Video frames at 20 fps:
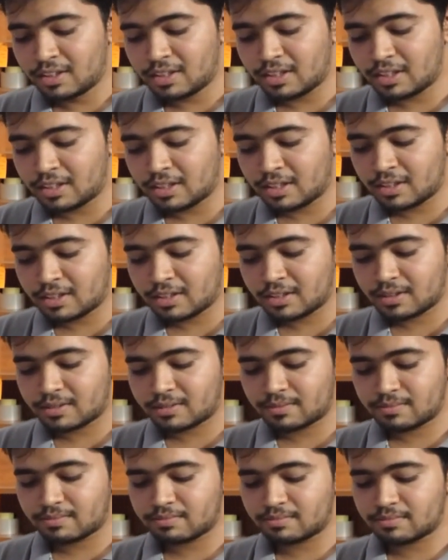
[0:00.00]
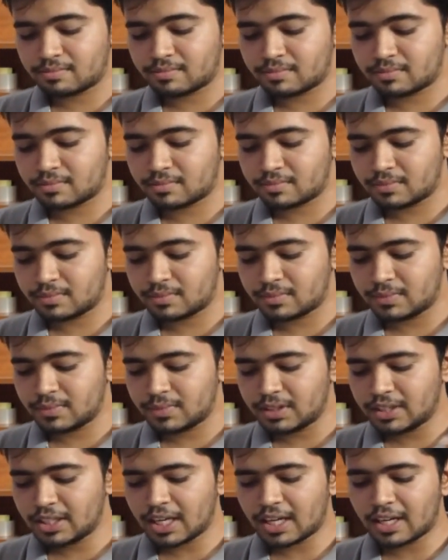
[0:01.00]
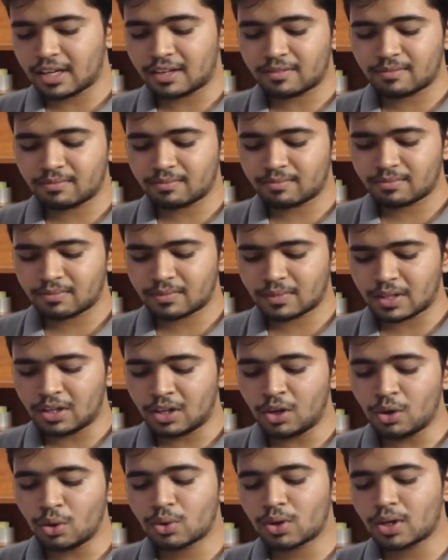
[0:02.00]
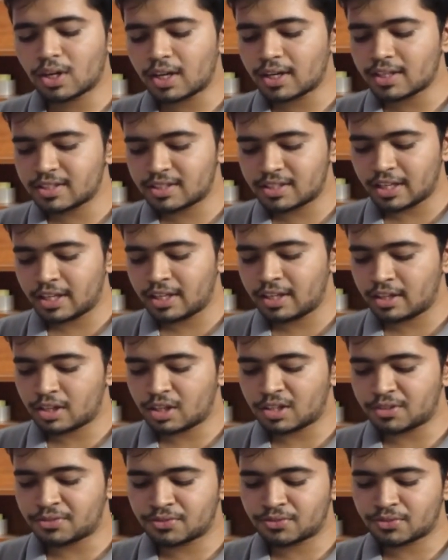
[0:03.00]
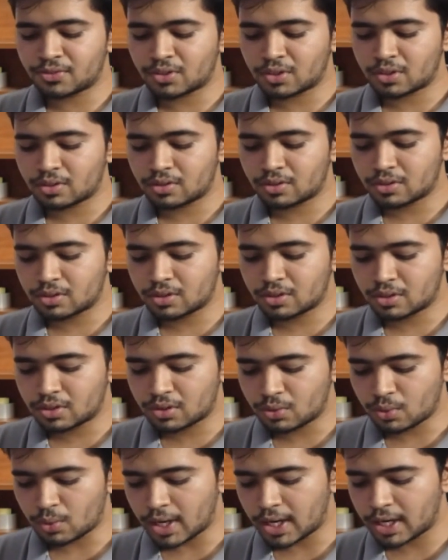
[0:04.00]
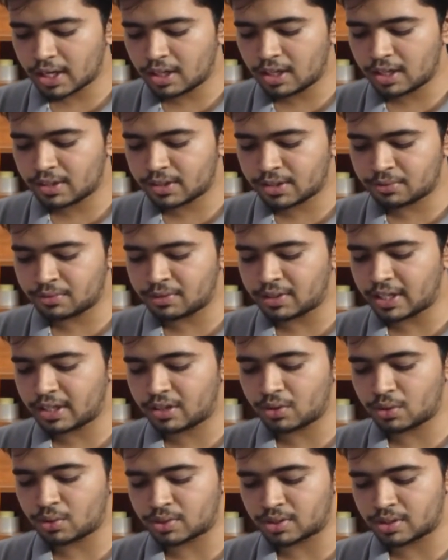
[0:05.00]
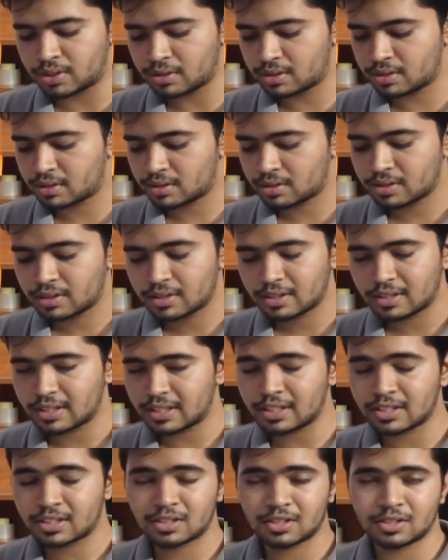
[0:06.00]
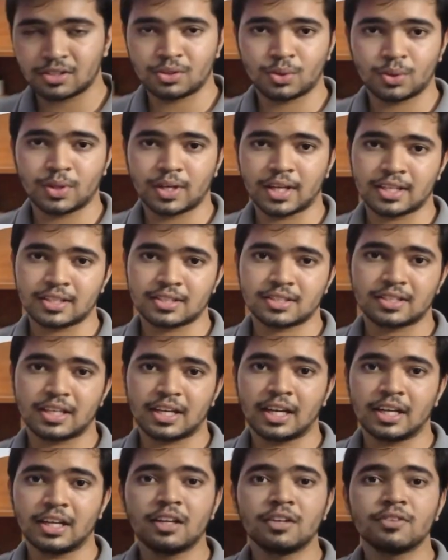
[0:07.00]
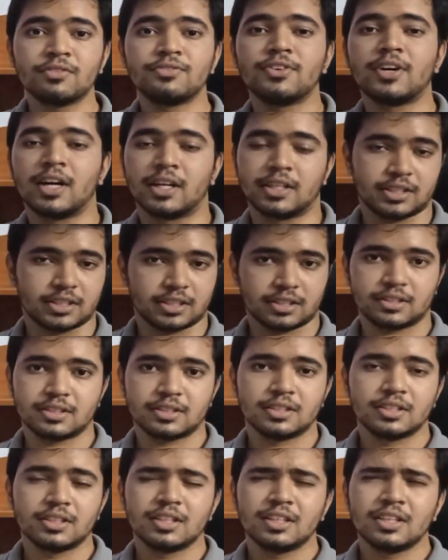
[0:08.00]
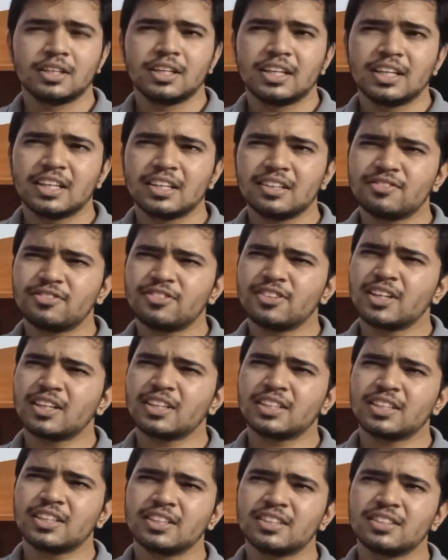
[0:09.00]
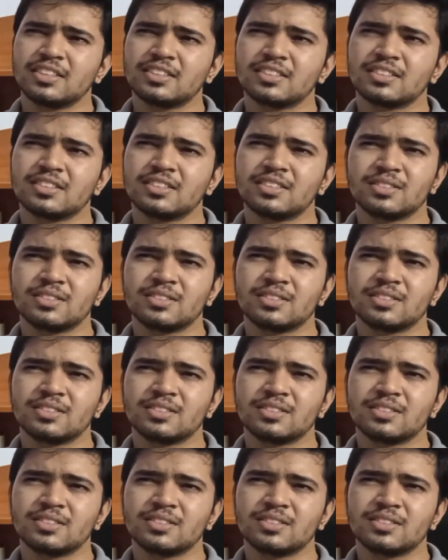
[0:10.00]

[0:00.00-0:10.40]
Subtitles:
uh, yeah, localized area of coagulative necrosis is known as an infarct. Infarct is,